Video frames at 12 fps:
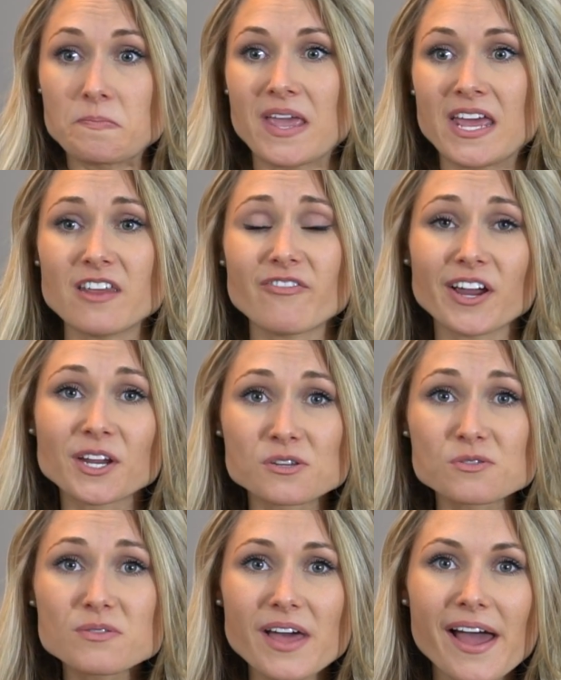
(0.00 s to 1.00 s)
And if I can
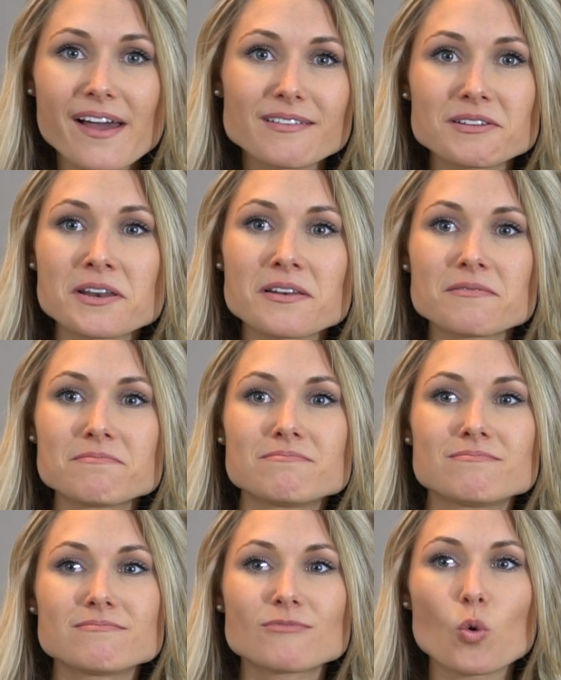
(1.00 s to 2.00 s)
do that and
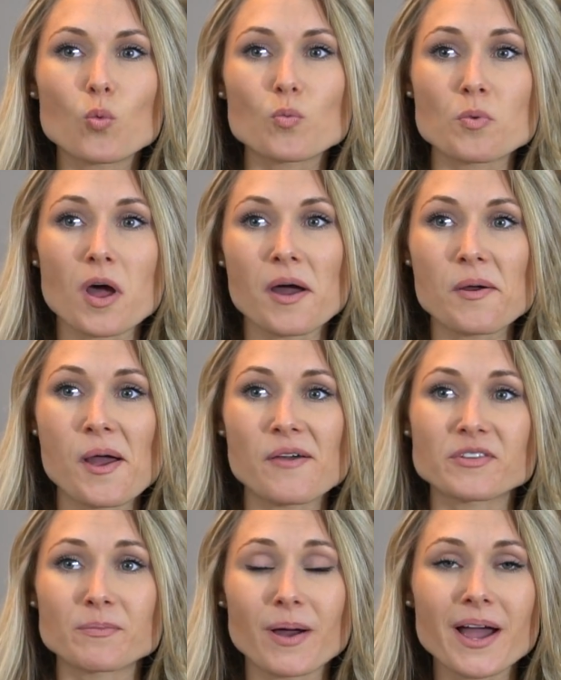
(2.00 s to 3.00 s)
not
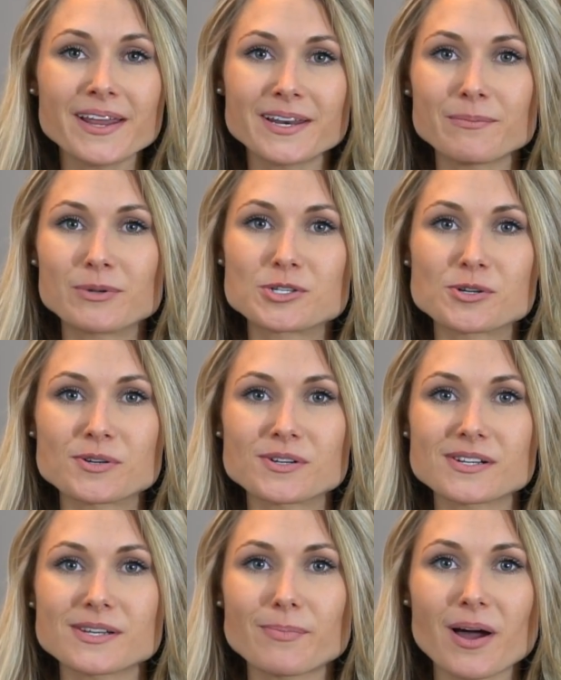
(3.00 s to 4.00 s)
have to buy any
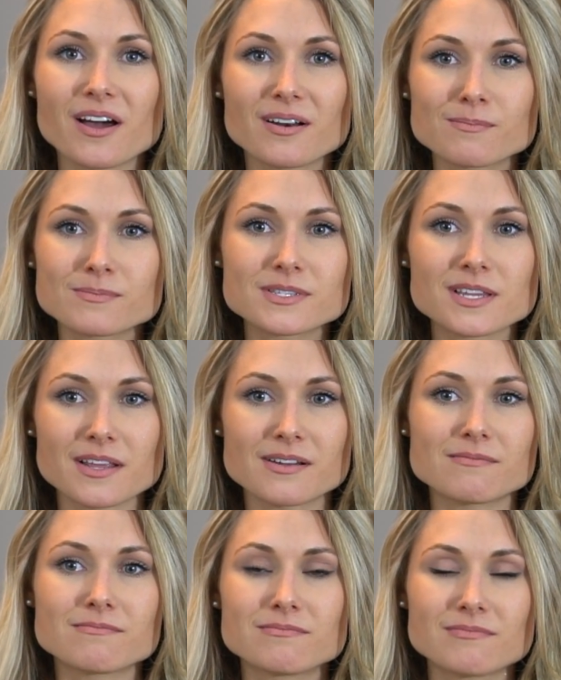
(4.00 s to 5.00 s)
maternity bottoms,
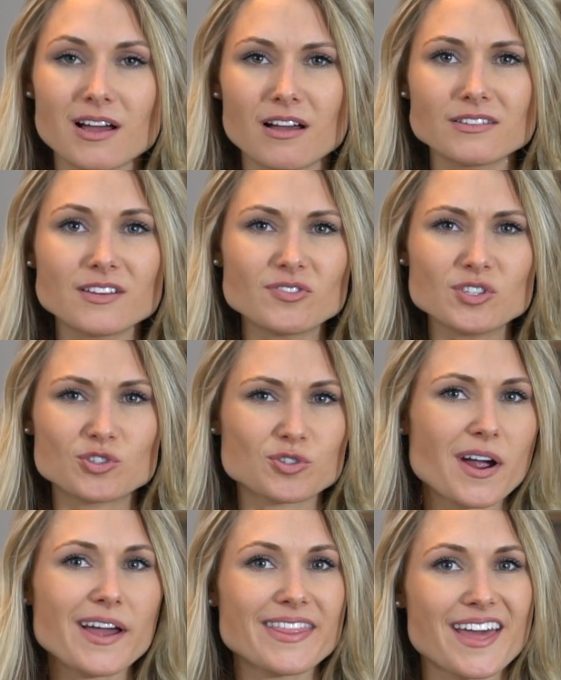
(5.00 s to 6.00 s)
then I'll definitely
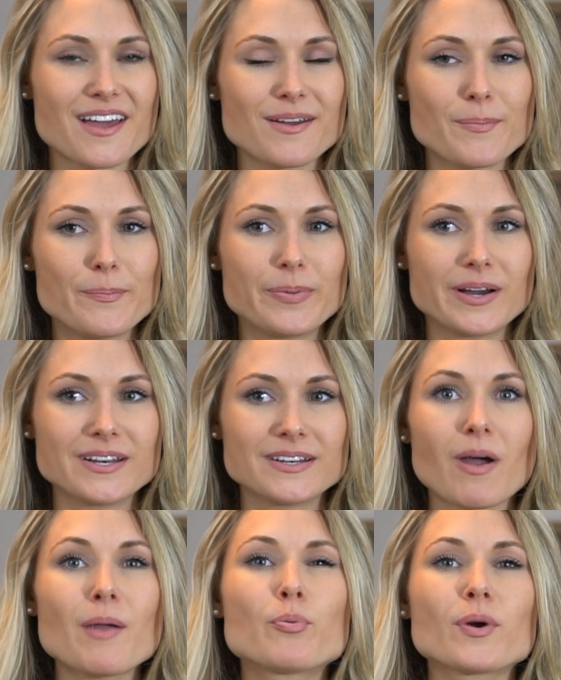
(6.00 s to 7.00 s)
try that. But
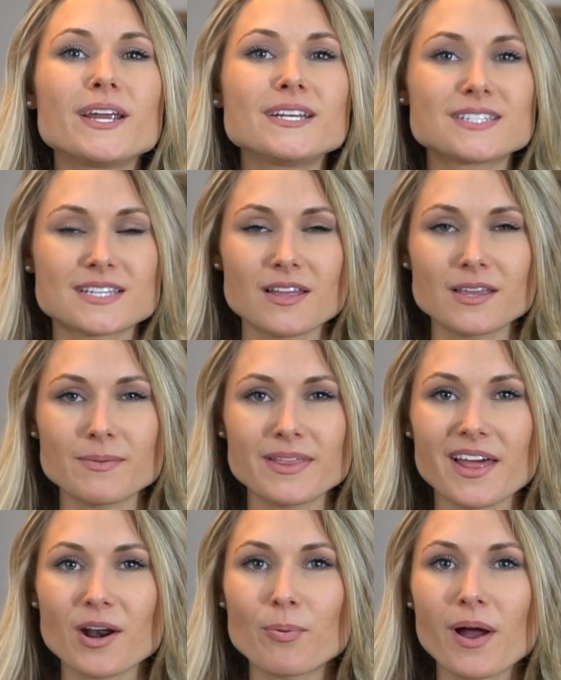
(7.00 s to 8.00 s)
my brain is telling me
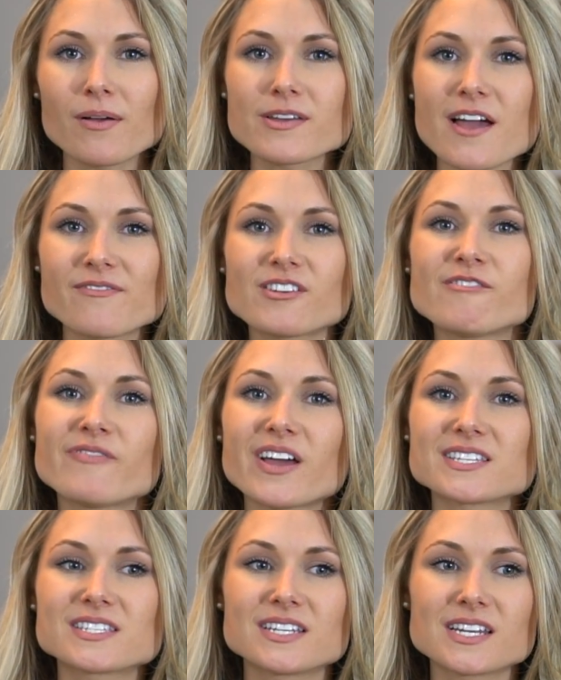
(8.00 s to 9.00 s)
that I'll probably have to
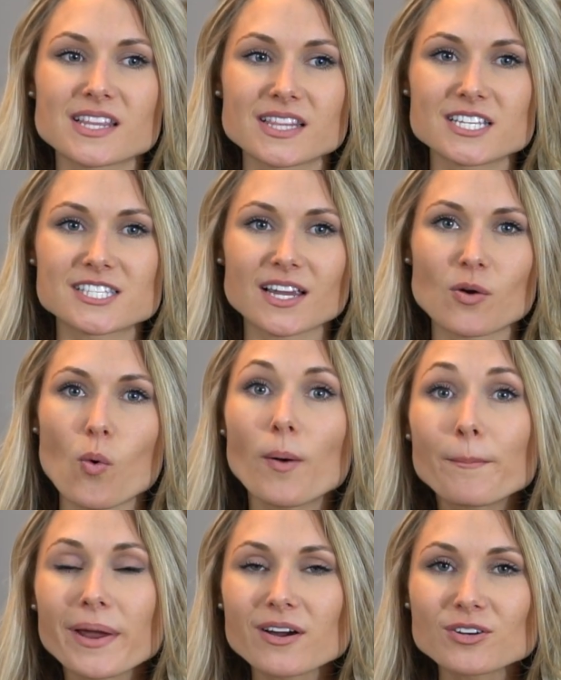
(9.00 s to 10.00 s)
invest in at least like
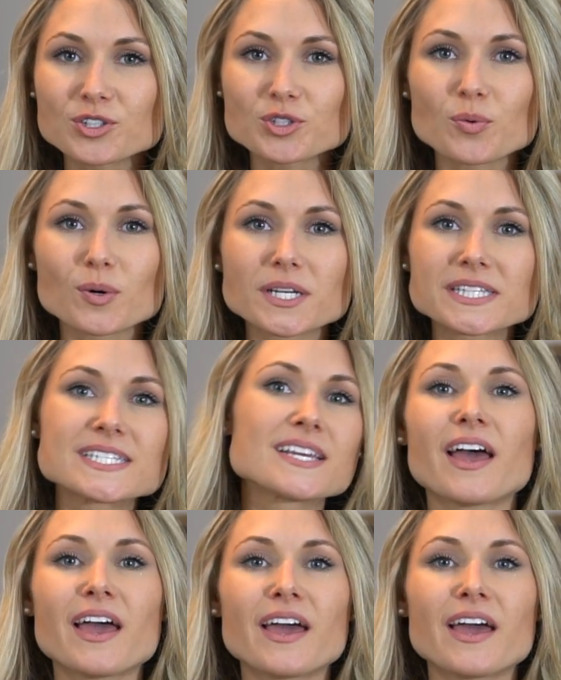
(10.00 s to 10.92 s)
one pair of shorts